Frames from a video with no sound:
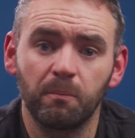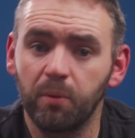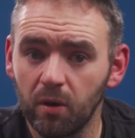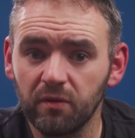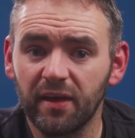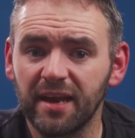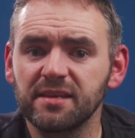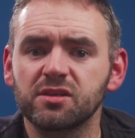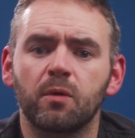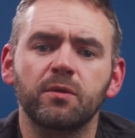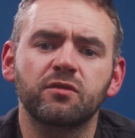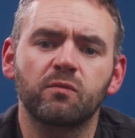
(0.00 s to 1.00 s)
But that is
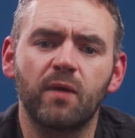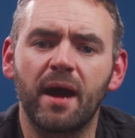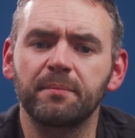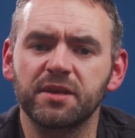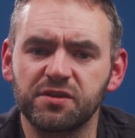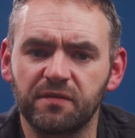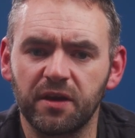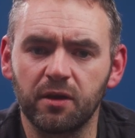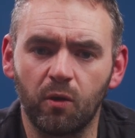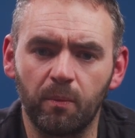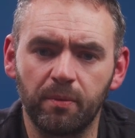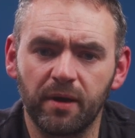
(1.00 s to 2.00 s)
going to wrap this
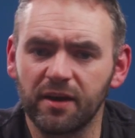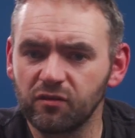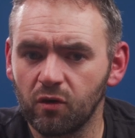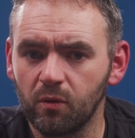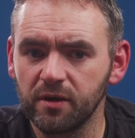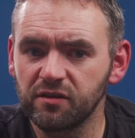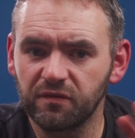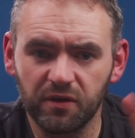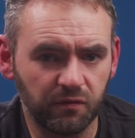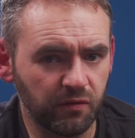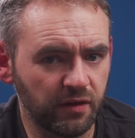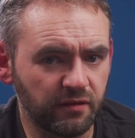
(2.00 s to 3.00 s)
video up. As always,
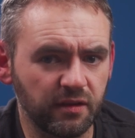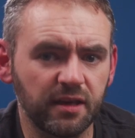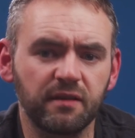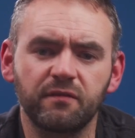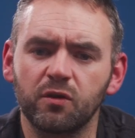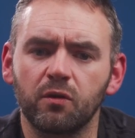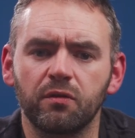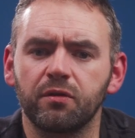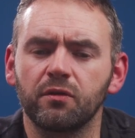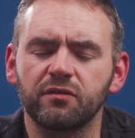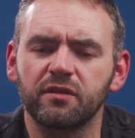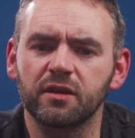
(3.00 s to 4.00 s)
feel free to leave your
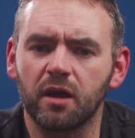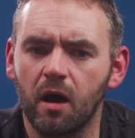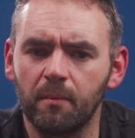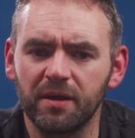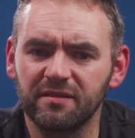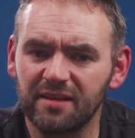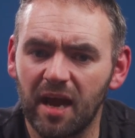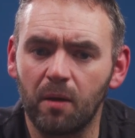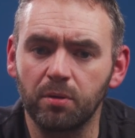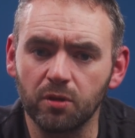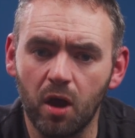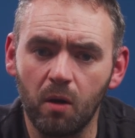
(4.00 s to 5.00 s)
thoughts in the comments
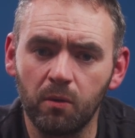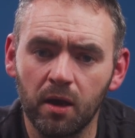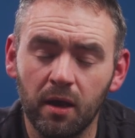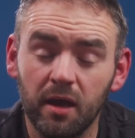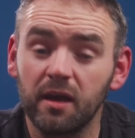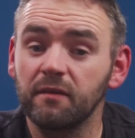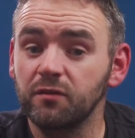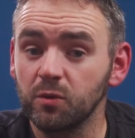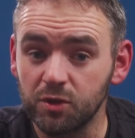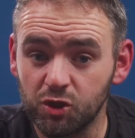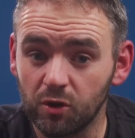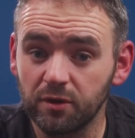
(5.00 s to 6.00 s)
down below. If you
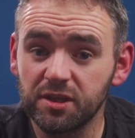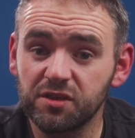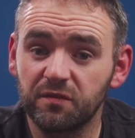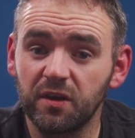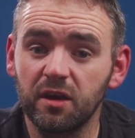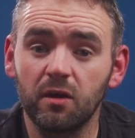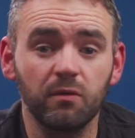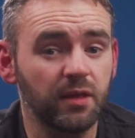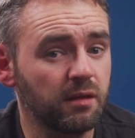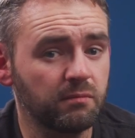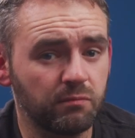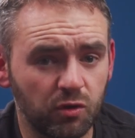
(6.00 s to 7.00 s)
enjoyed this video,
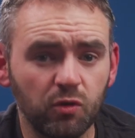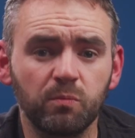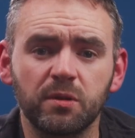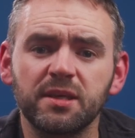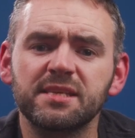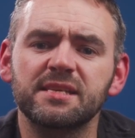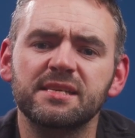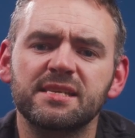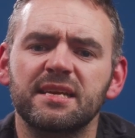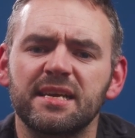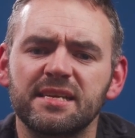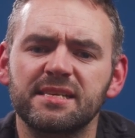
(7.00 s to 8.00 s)
then do please
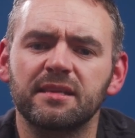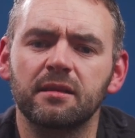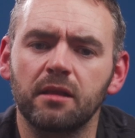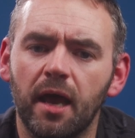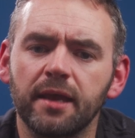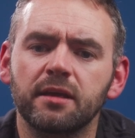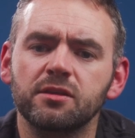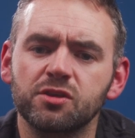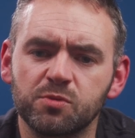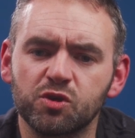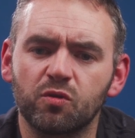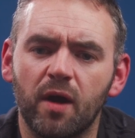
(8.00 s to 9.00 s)
consider hitting the like and
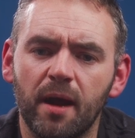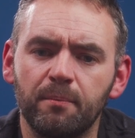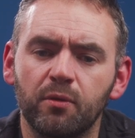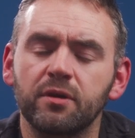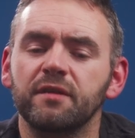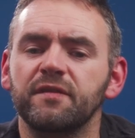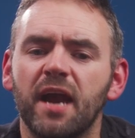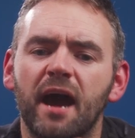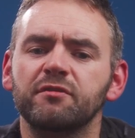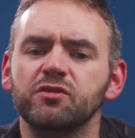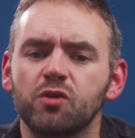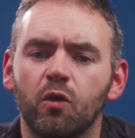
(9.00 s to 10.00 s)
subscribe button if you
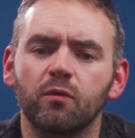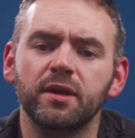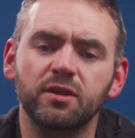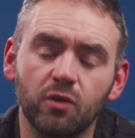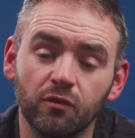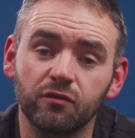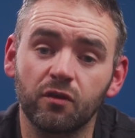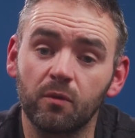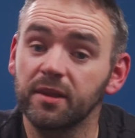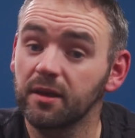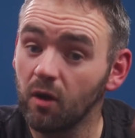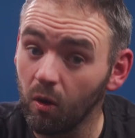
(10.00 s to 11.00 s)
haven't already done so,
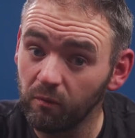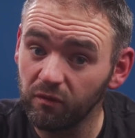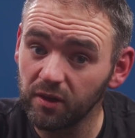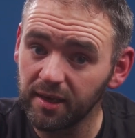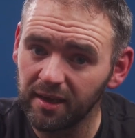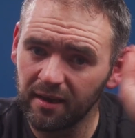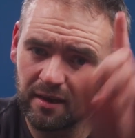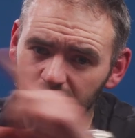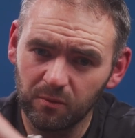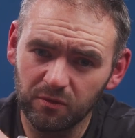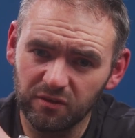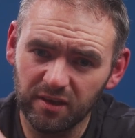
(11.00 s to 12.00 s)
and then hopefully
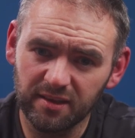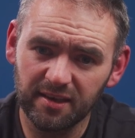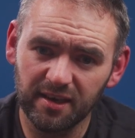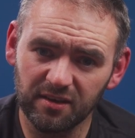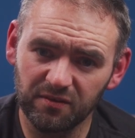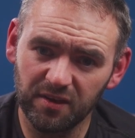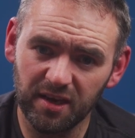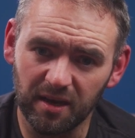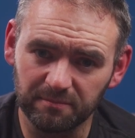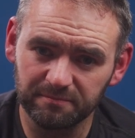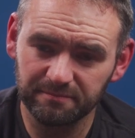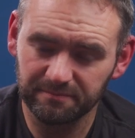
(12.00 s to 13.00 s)
we'll see you in the next video.